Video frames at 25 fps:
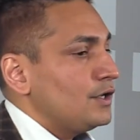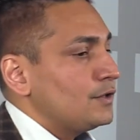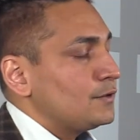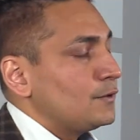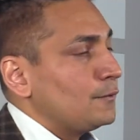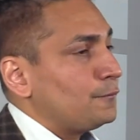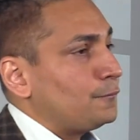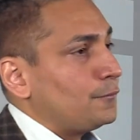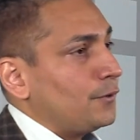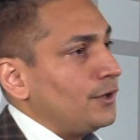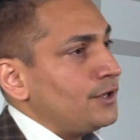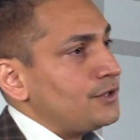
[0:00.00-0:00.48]

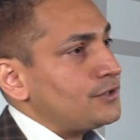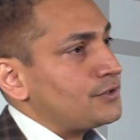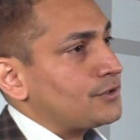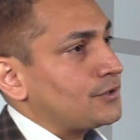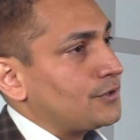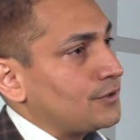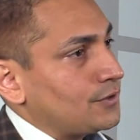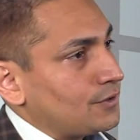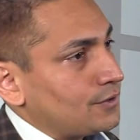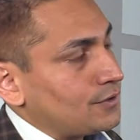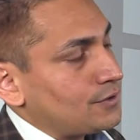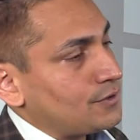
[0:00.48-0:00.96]
The
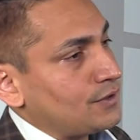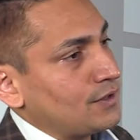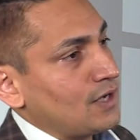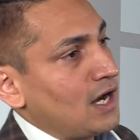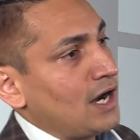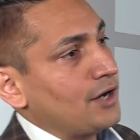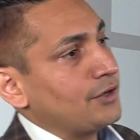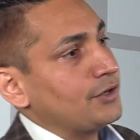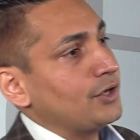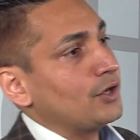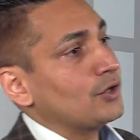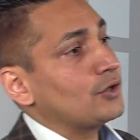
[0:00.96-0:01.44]
first
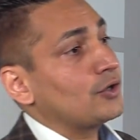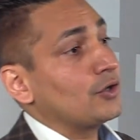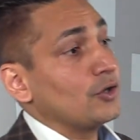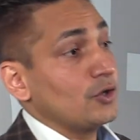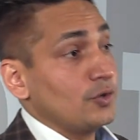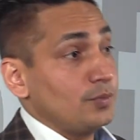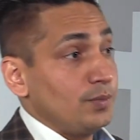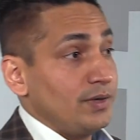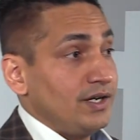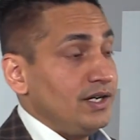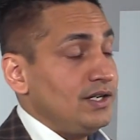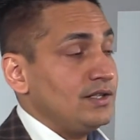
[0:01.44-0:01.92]
scenario
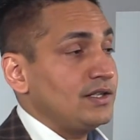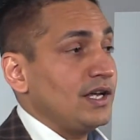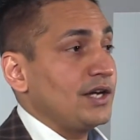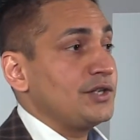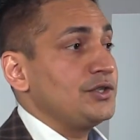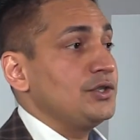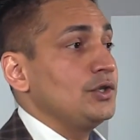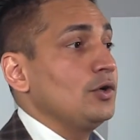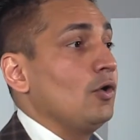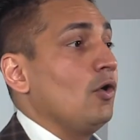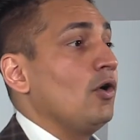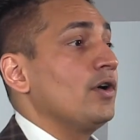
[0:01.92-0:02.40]
could be
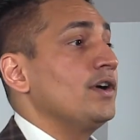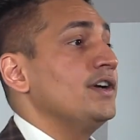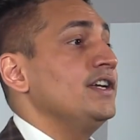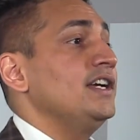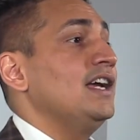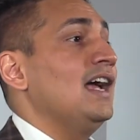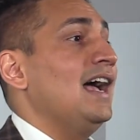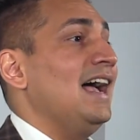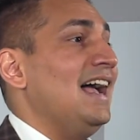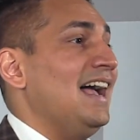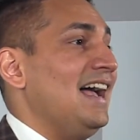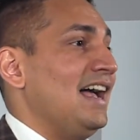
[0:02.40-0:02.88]
that you
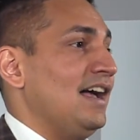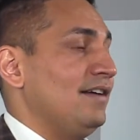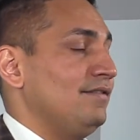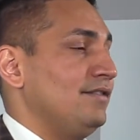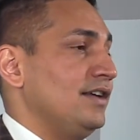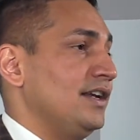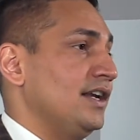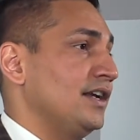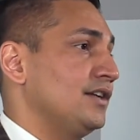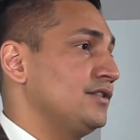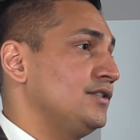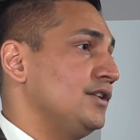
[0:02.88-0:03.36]
already have
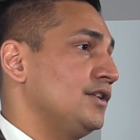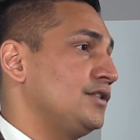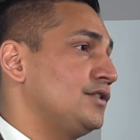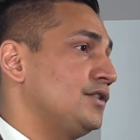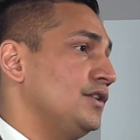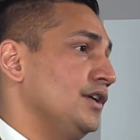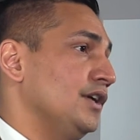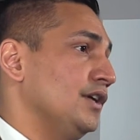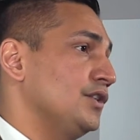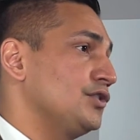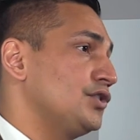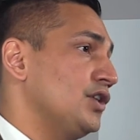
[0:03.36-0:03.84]
an
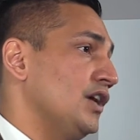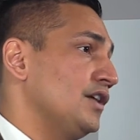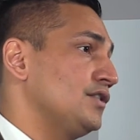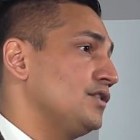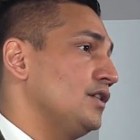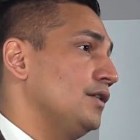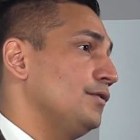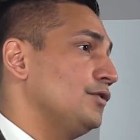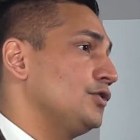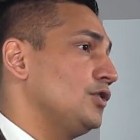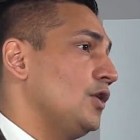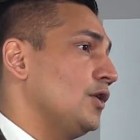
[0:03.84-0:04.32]
existing shared
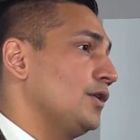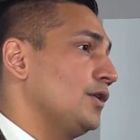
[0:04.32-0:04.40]
service